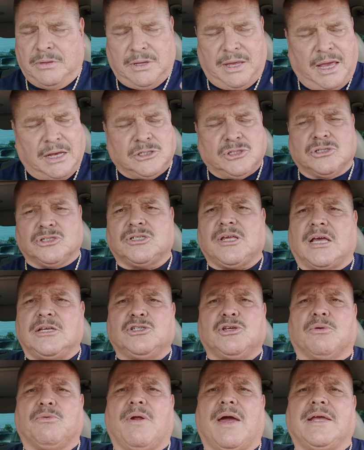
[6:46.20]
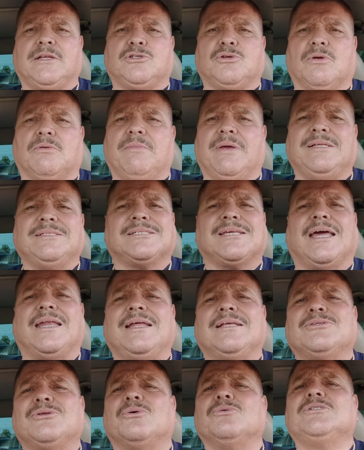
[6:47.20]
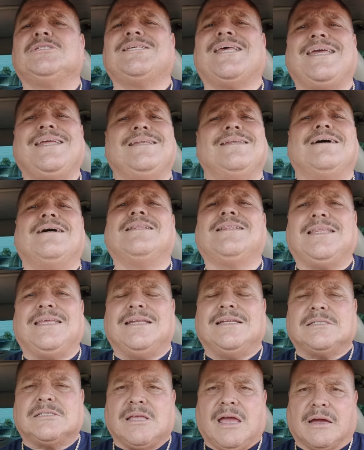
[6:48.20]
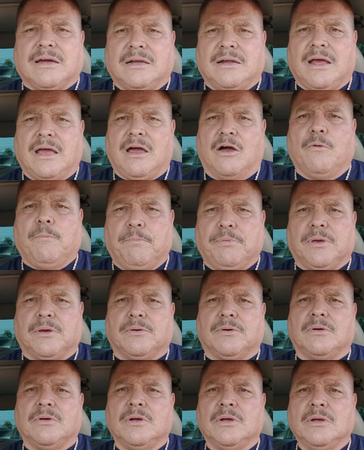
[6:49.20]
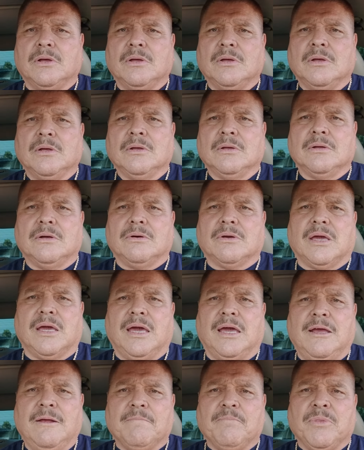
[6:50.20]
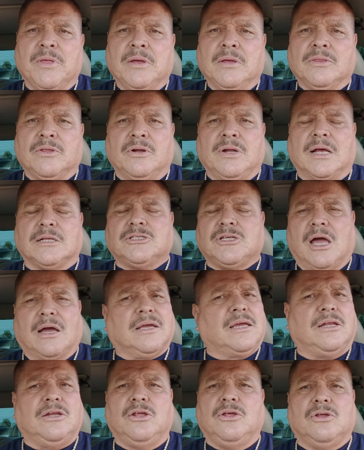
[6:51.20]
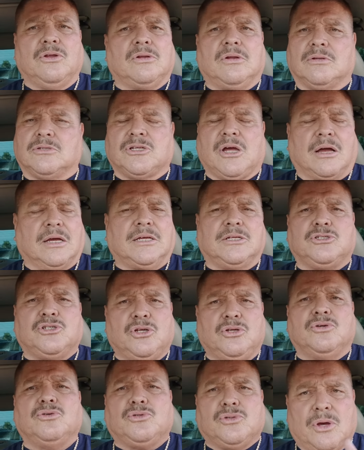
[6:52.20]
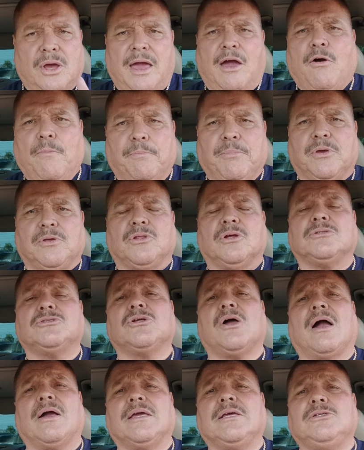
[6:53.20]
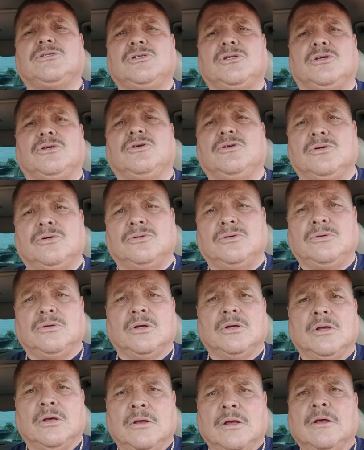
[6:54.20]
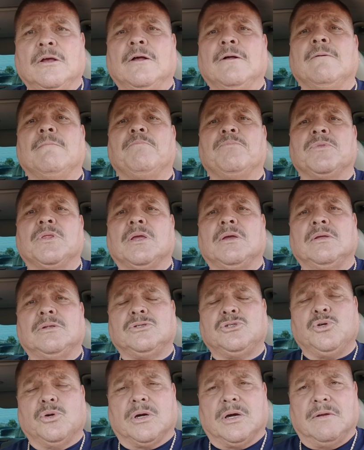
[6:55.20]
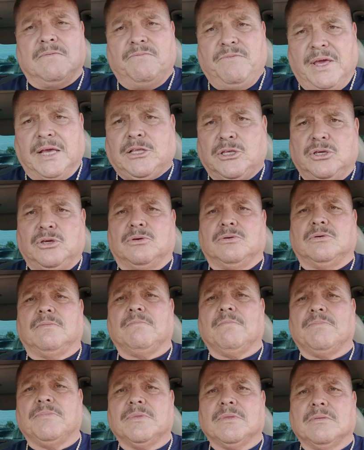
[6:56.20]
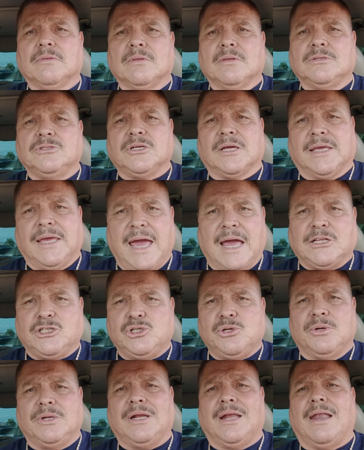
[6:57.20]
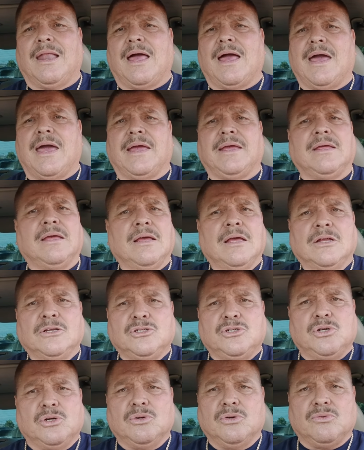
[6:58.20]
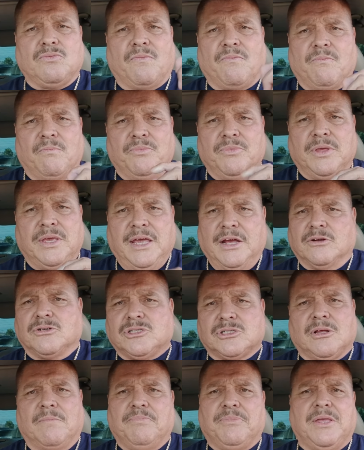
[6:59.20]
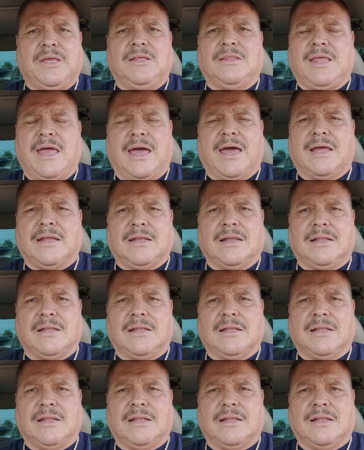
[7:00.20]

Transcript: Exercise your right to remain silent. Don't say nothing. It's not going to help you. Okay? They're not talking to you, talking to you to help you. They're talking to you to convict you, to catch you in a lie, to hear something that